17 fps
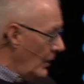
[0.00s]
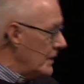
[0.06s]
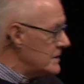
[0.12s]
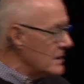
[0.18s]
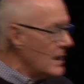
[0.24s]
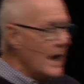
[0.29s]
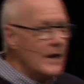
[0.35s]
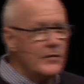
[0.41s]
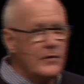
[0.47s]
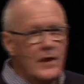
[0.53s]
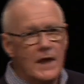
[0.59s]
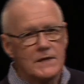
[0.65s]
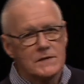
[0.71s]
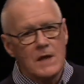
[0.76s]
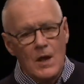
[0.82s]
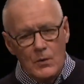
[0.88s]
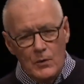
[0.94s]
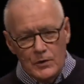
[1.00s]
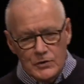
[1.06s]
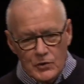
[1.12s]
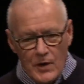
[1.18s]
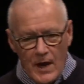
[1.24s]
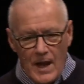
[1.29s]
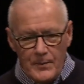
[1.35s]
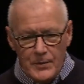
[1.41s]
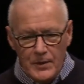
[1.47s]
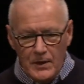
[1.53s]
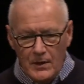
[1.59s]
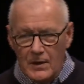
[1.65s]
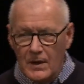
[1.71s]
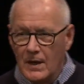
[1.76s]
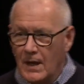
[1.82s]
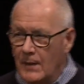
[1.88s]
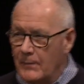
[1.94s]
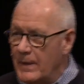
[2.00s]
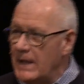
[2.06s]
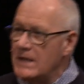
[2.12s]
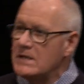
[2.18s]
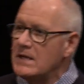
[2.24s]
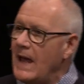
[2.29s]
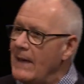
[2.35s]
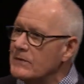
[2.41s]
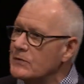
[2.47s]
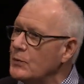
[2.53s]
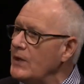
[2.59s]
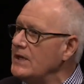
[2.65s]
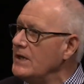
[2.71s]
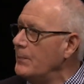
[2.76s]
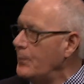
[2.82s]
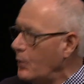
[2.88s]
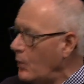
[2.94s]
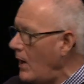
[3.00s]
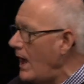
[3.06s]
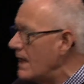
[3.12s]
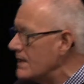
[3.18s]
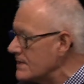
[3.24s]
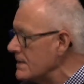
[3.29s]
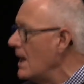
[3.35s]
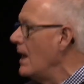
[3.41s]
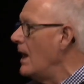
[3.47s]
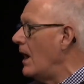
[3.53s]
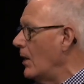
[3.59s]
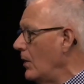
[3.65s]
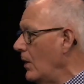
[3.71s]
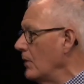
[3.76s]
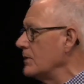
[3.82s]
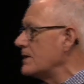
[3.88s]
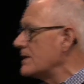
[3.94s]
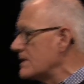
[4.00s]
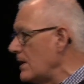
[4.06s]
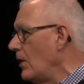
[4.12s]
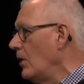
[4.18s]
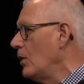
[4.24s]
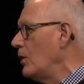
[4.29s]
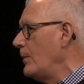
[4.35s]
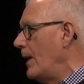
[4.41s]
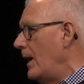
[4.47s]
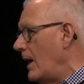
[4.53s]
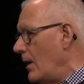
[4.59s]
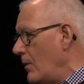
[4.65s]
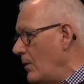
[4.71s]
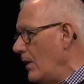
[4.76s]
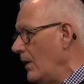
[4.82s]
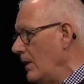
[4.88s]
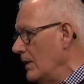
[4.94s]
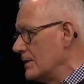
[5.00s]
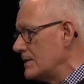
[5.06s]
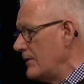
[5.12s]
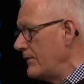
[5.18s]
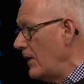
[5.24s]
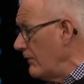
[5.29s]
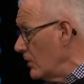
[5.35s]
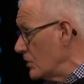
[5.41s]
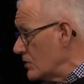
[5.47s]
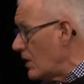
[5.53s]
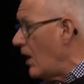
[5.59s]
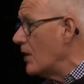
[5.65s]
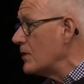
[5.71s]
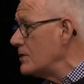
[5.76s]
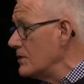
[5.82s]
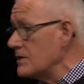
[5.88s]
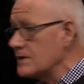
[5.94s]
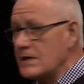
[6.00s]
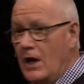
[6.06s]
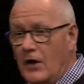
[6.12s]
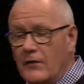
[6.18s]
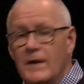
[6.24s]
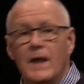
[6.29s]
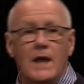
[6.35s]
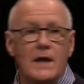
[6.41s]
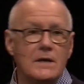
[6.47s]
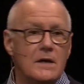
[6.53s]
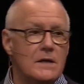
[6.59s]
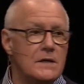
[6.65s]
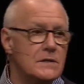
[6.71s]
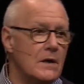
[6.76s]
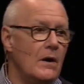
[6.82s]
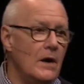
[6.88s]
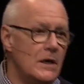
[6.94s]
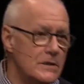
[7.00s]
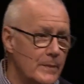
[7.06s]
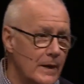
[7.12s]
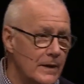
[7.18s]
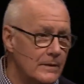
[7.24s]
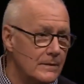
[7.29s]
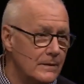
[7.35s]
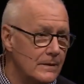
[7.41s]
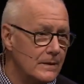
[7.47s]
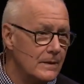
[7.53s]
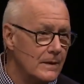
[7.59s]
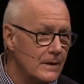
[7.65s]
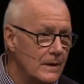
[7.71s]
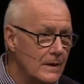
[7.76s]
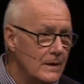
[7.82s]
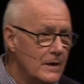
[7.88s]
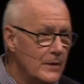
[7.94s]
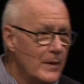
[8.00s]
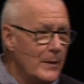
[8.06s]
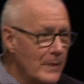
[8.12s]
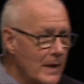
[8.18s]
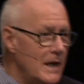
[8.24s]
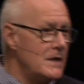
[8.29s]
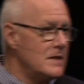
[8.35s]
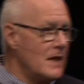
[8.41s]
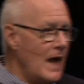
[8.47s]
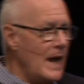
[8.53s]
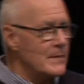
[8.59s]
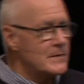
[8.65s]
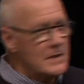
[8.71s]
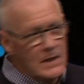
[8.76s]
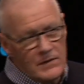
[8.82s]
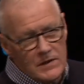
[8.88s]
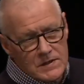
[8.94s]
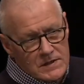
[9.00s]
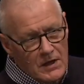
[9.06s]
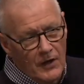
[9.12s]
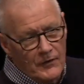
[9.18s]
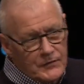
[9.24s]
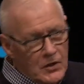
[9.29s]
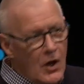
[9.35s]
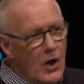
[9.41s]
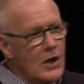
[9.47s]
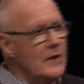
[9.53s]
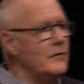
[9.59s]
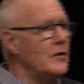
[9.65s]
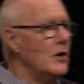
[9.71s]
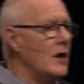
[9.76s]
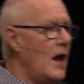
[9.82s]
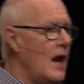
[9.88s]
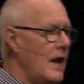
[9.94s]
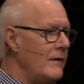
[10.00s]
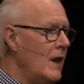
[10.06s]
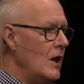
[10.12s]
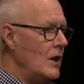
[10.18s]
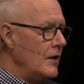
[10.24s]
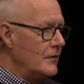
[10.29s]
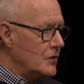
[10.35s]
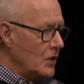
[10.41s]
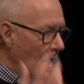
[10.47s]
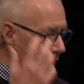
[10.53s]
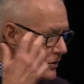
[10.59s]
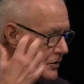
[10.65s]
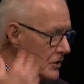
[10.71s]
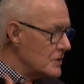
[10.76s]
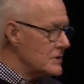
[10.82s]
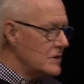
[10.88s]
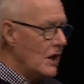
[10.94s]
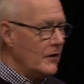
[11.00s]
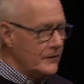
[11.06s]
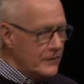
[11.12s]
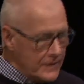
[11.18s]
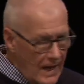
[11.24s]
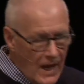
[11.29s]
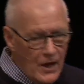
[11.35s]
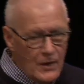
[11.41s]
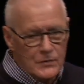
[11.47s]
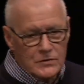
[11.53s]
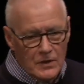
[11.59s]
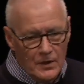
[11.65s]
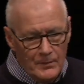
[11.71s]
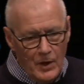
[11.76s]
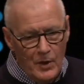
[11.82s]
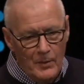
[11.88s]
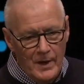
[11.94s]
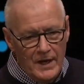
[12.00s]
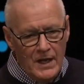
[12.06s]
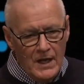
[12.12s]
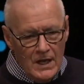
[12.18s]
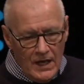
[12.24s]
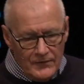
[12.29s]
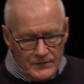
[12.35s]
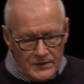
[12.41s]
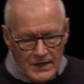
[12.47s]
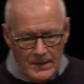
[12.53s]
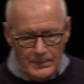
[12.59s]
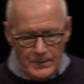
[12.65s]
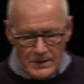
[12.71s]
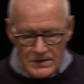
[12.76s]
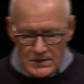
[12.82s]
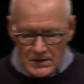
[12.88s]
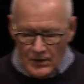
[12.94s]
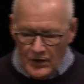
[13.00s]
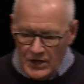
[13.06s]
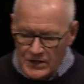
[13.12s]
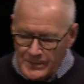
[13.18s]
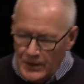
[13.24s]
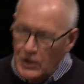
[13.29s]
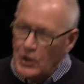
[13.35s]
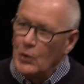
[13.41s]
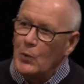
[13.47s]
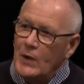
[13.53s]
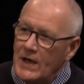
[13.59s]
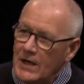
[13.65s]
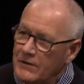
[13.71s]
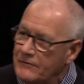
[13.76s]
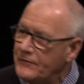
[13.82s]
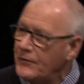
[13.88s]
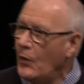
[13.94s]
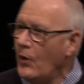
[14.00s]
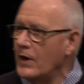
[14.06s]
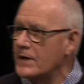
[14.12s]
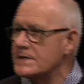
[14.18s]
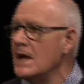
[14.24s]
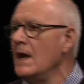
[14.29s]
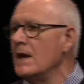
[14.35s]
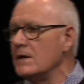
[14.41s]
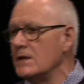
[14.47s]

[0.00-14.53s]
Words like this will trap you. Many times we depress our own soul by our words. Have you ever talked yourself into discouragement? There have been many times that in the self talk of your life, you've talked yourself down to a moment of deep discouragement. You reinforce